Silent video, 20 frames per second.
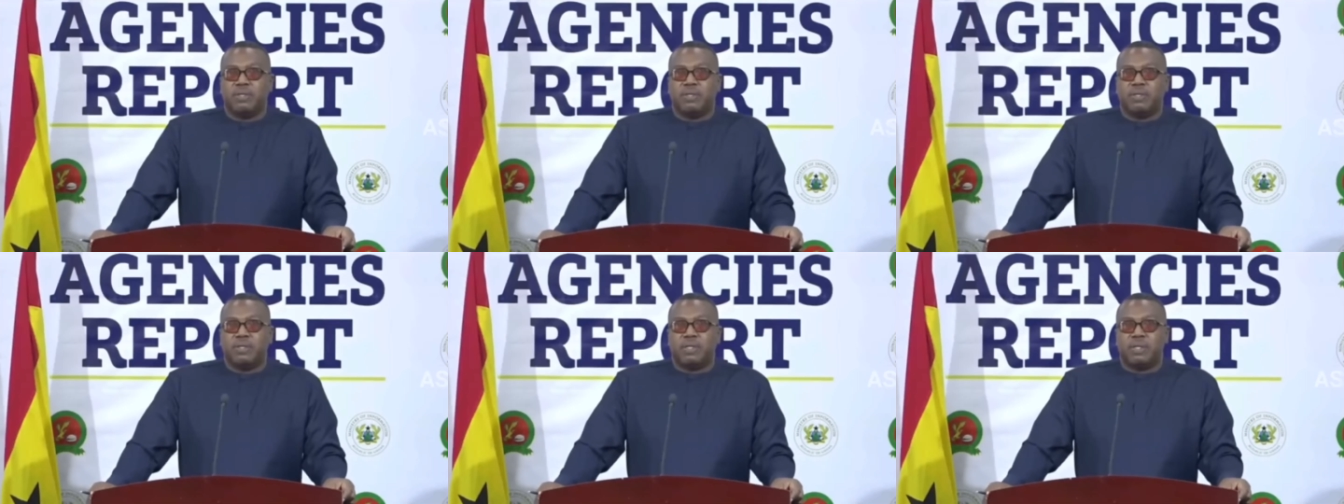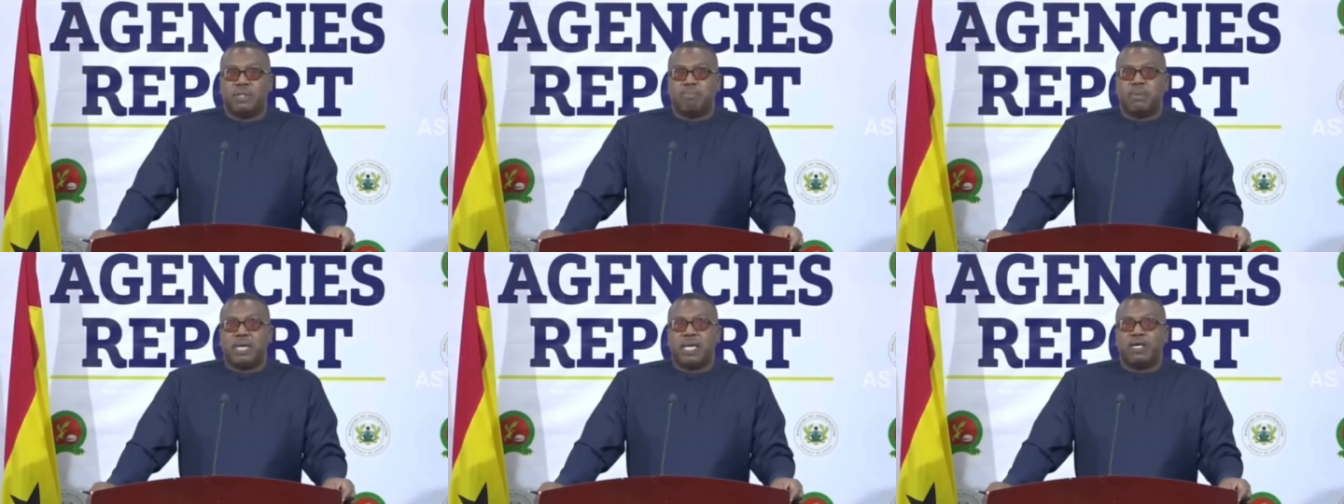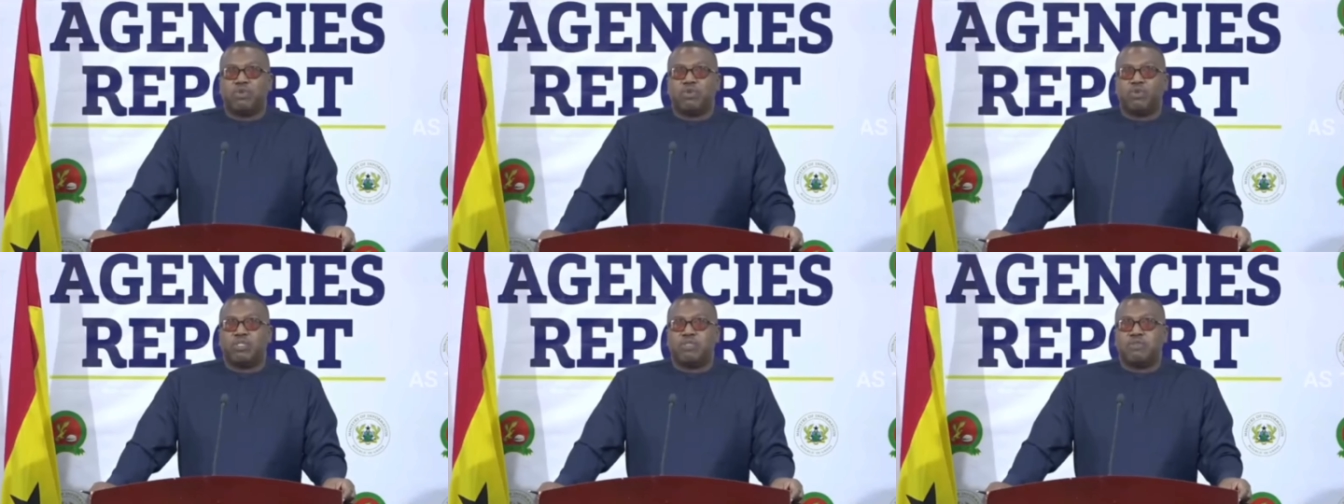the plant
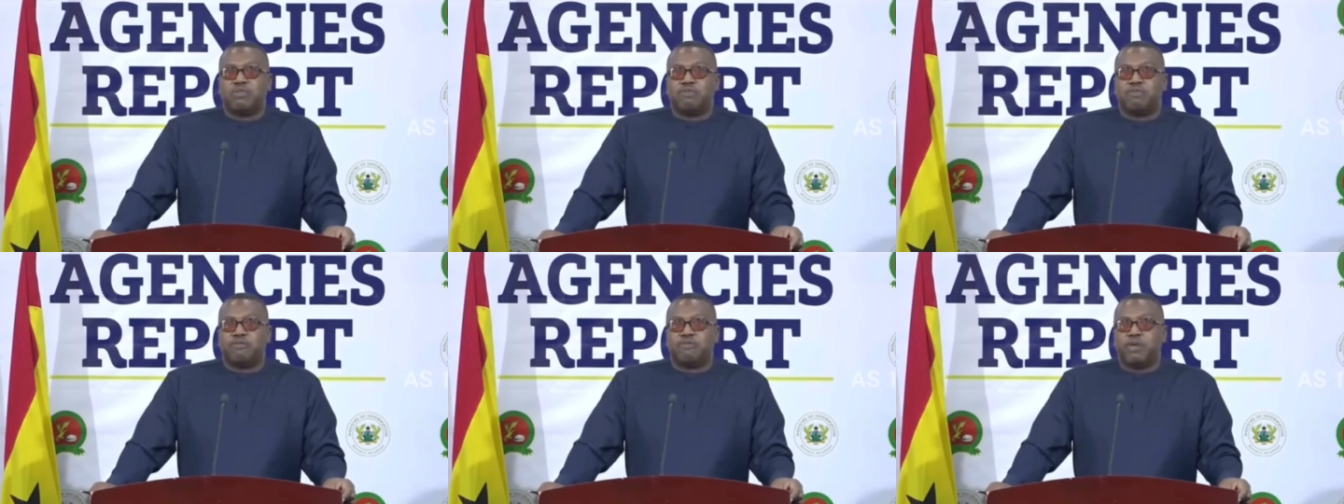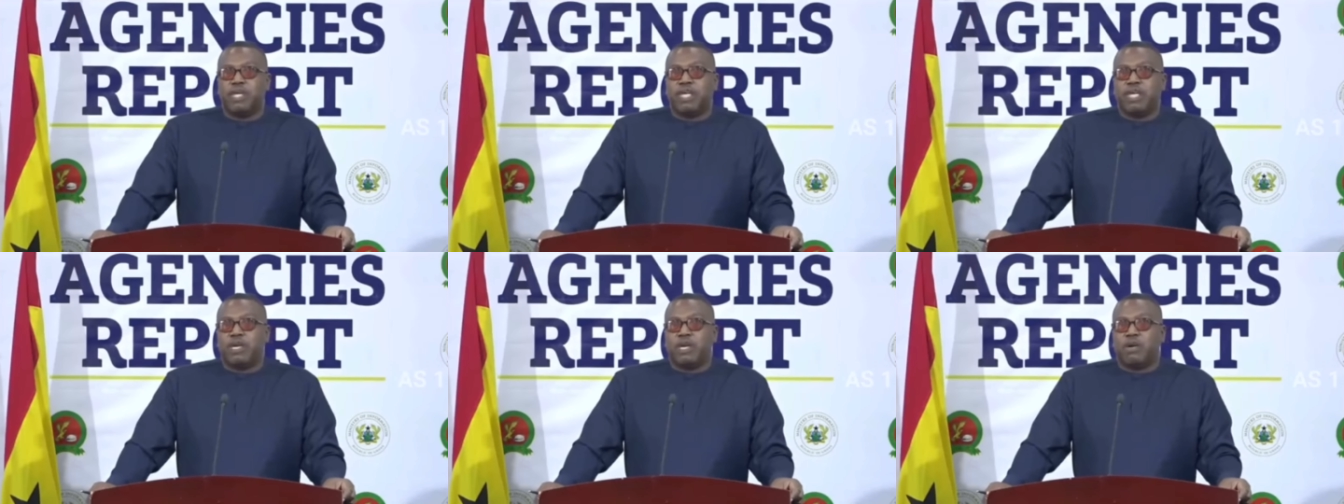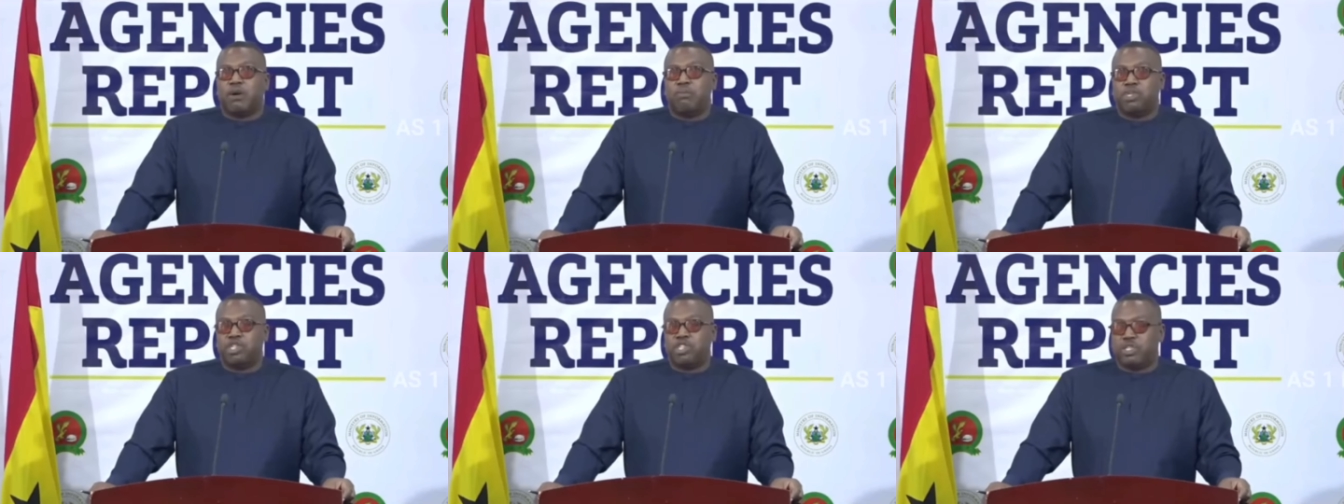was fully
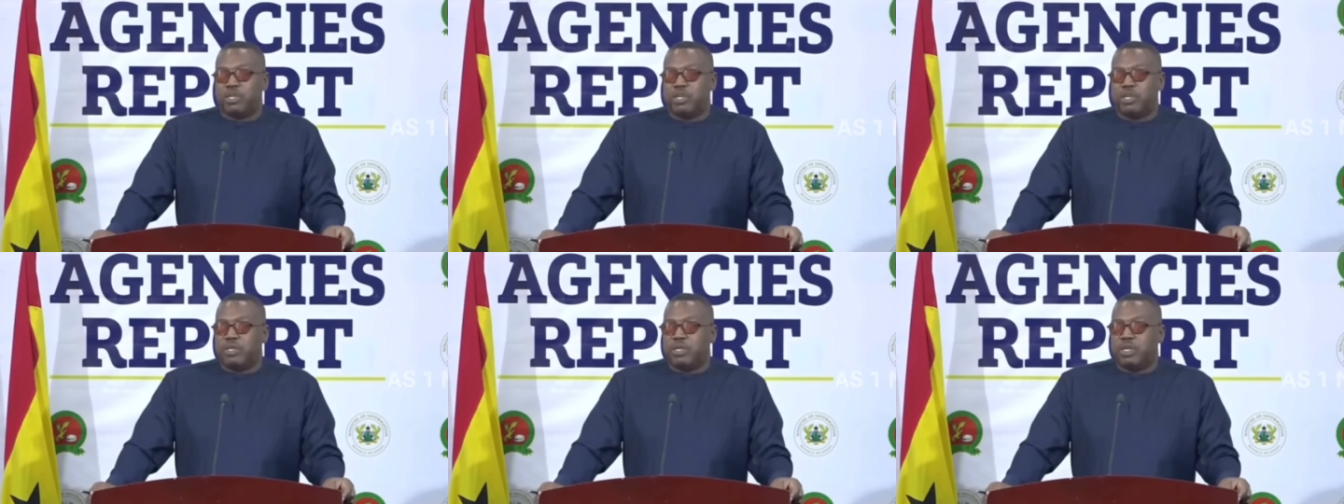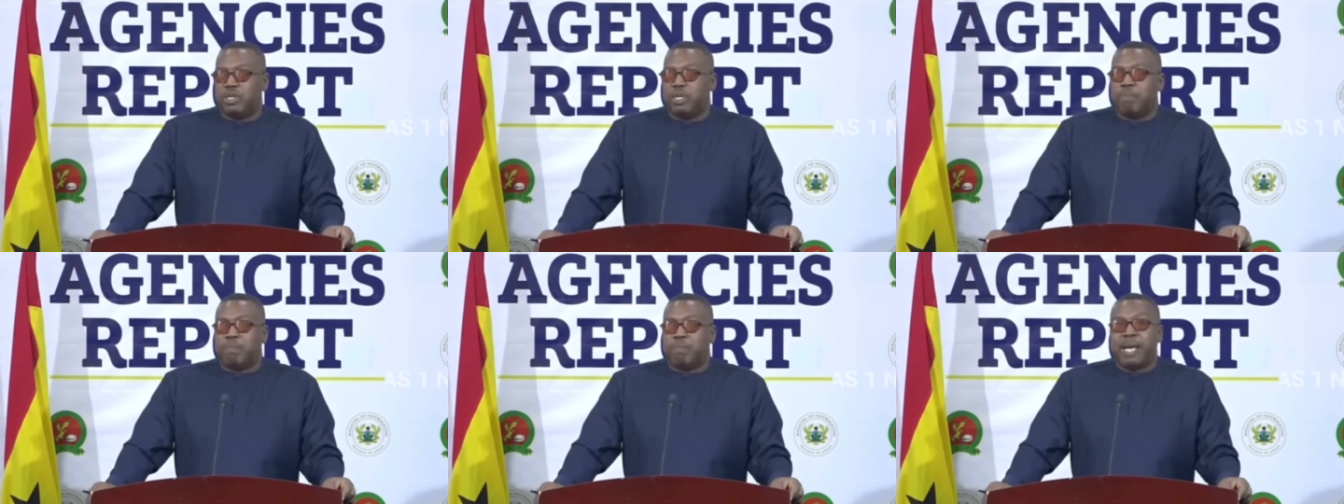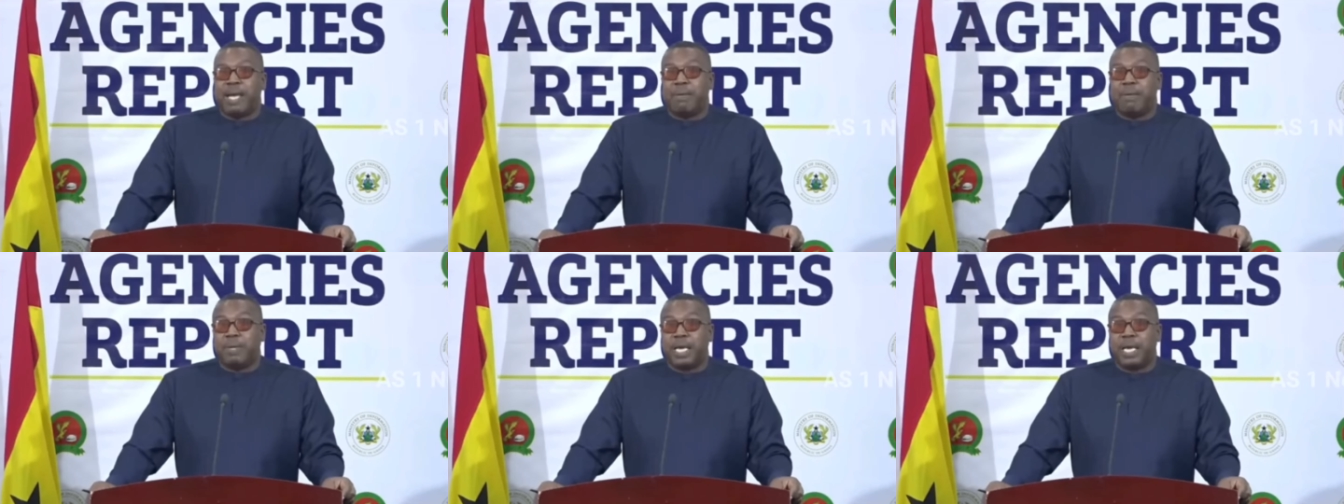commissioned and the
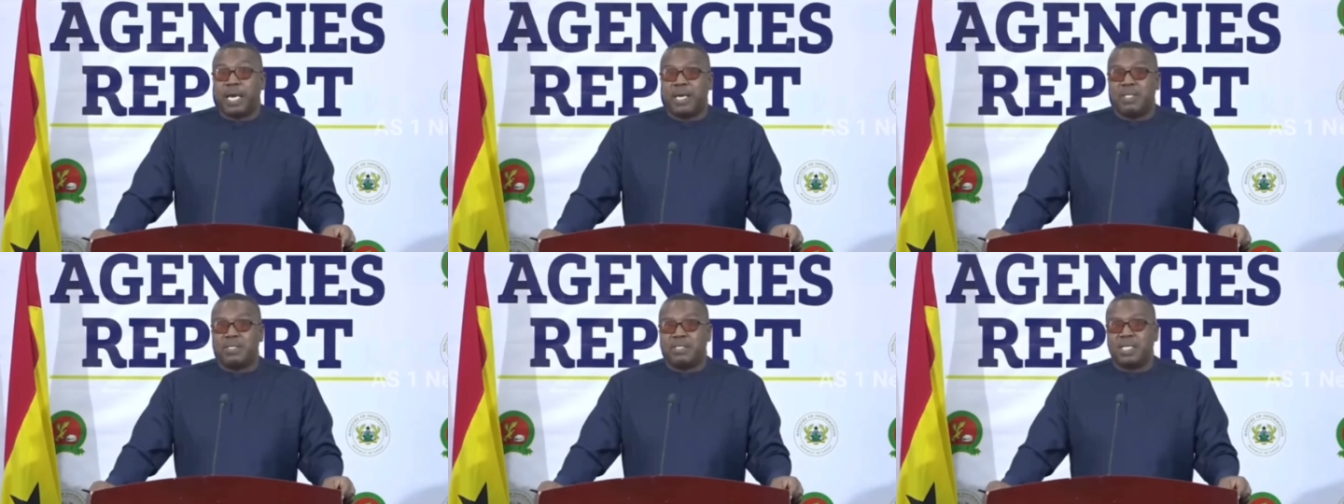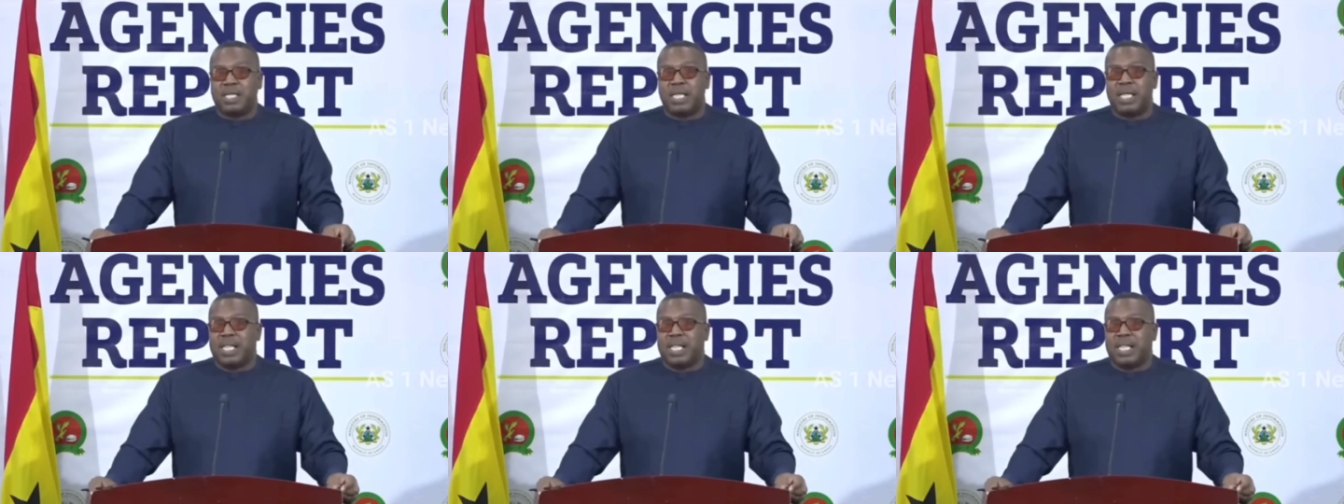pipelines